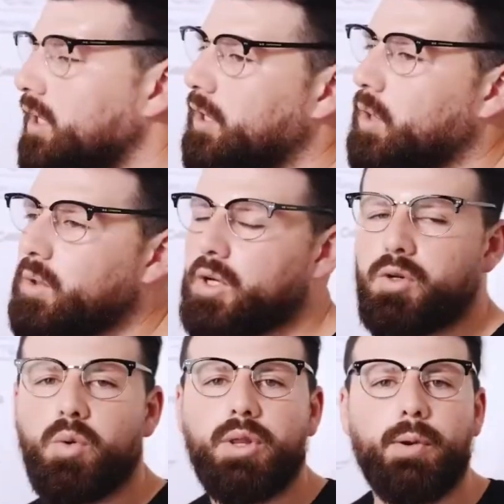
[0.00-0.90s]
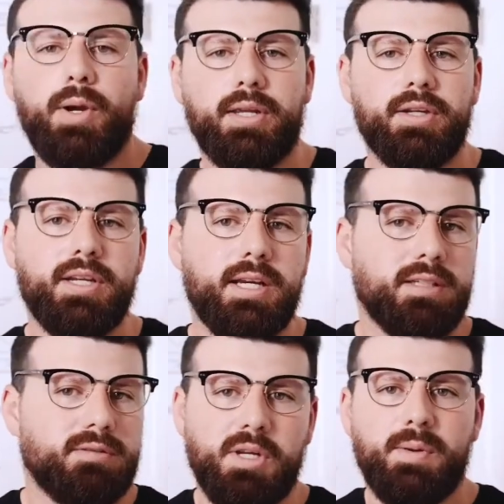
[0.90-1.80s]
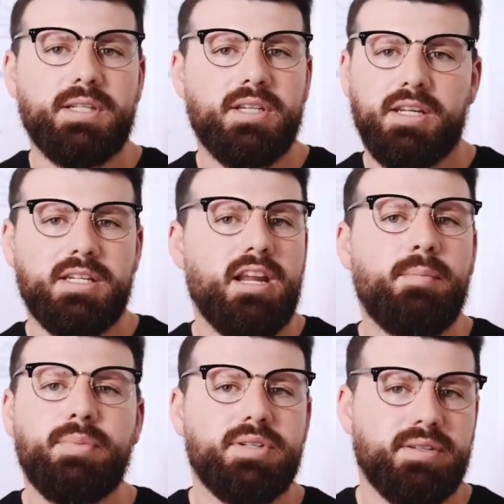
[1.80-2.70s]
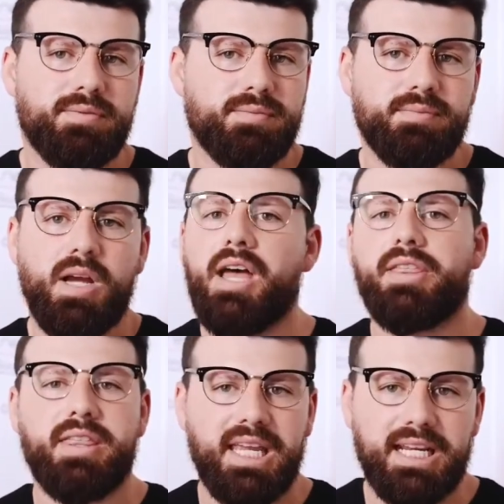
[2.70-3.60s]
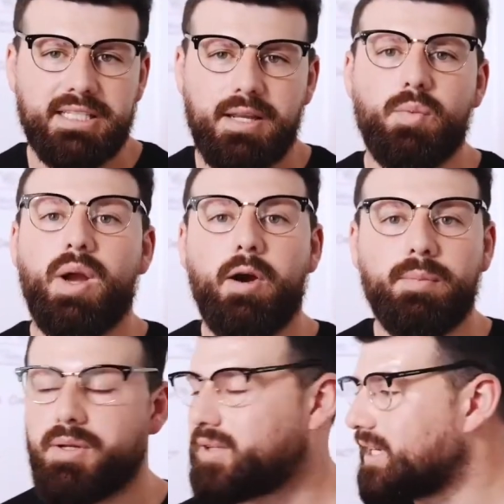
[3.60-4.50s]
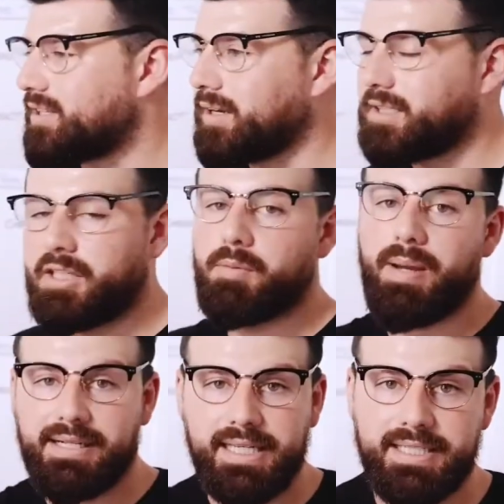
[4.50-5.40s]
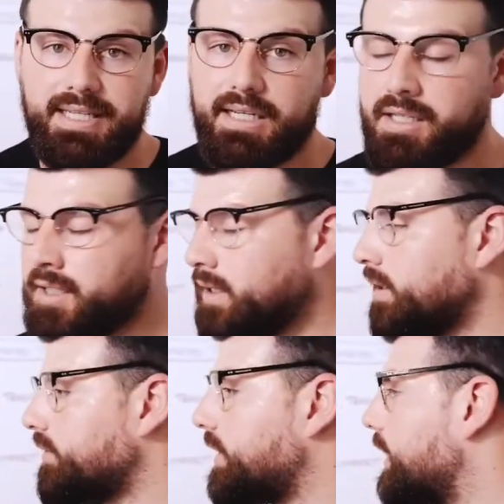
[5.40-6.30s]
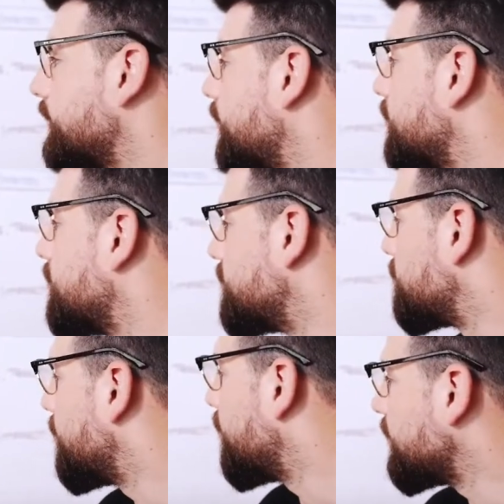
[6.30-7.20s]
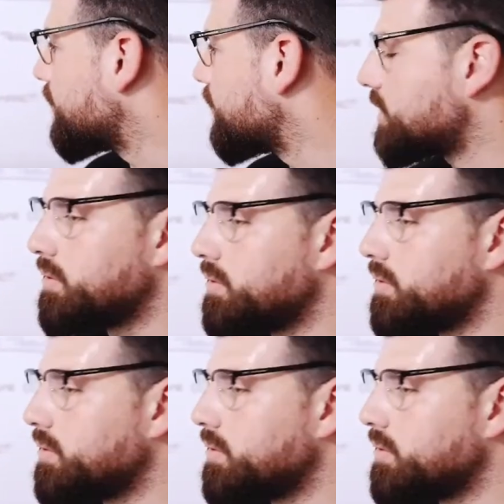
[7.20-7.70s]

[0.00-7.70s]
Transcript: and although I could go into numbers of other things that will help you, things like, back testing that I alluded to earlier. So